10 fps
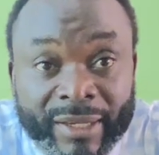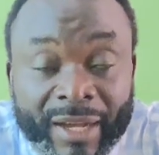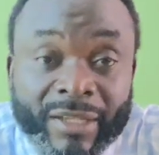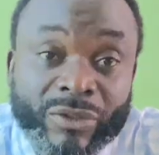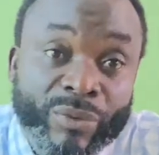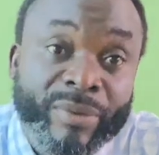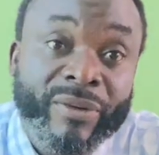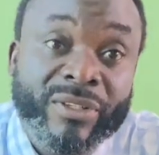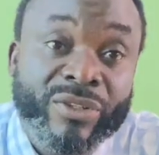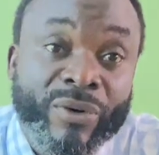hand could be
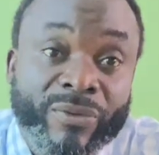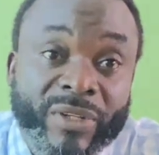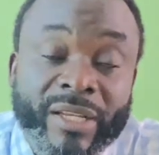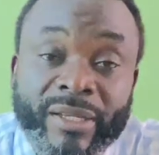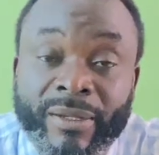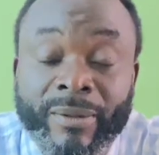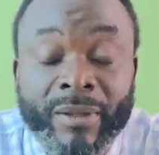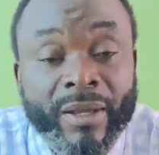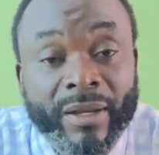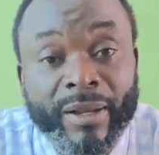resolved.
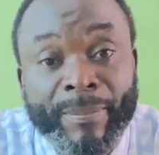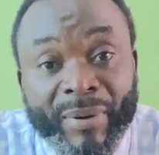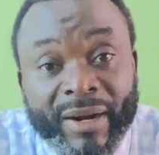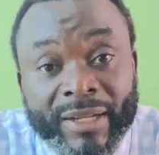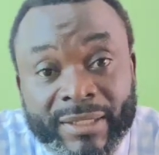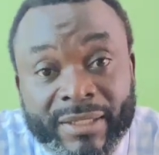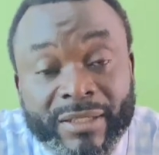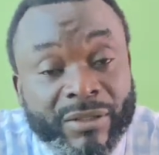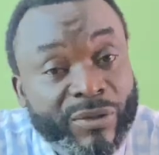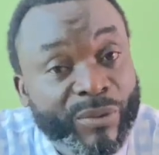The
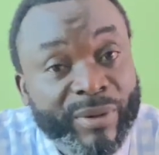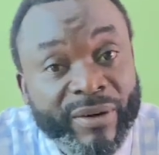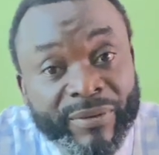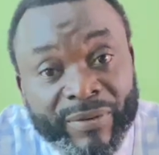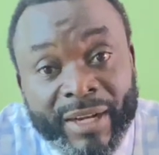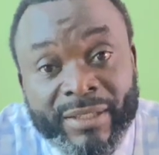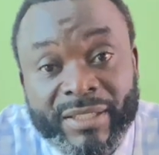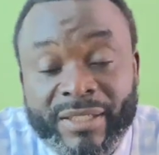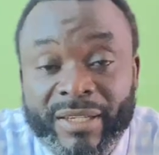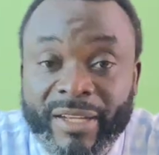paralysis could be reversed
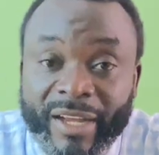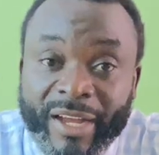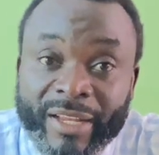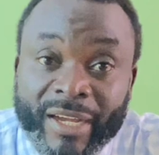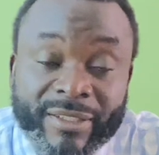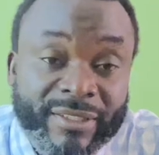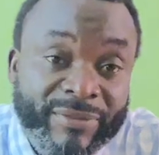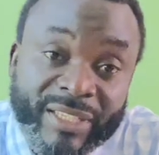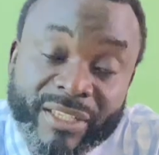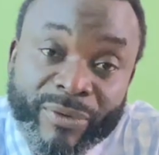and
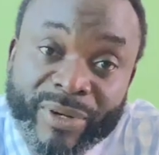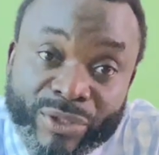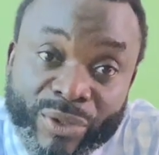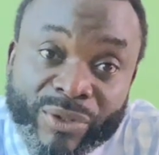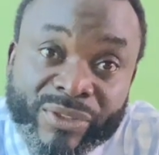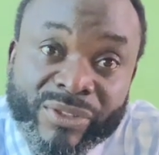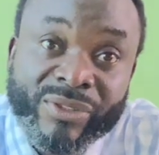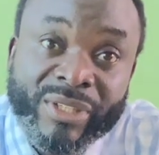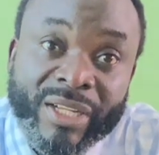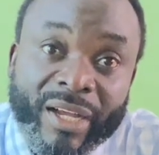activity returns.
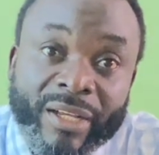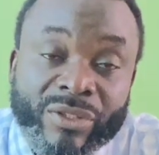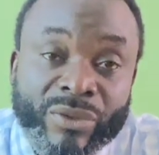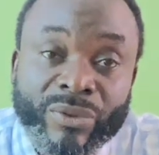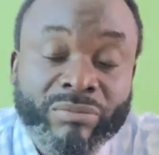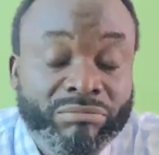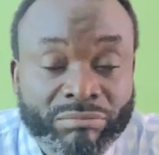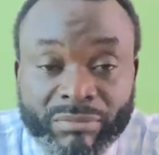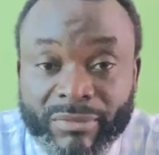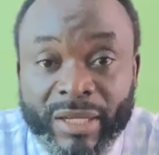And so
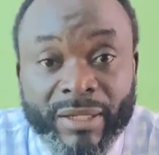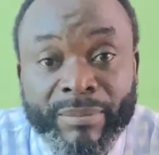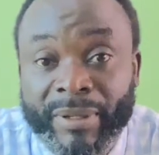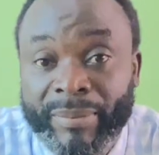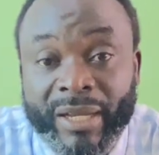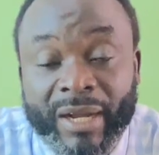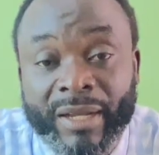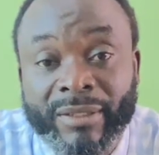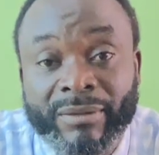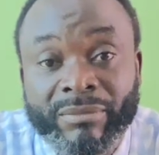the baby
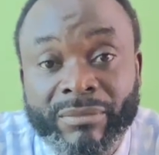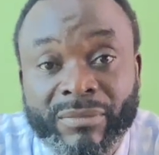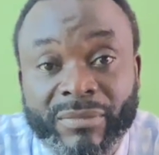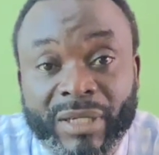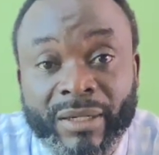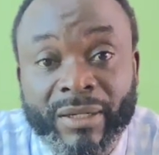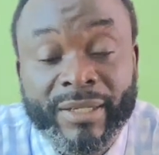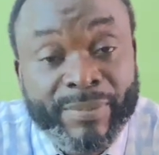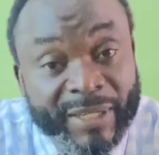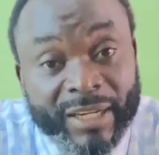can,
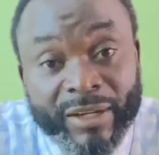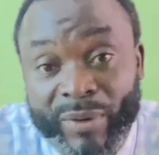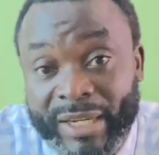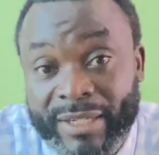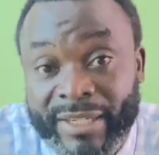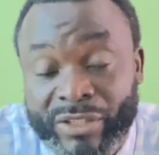especially when it's in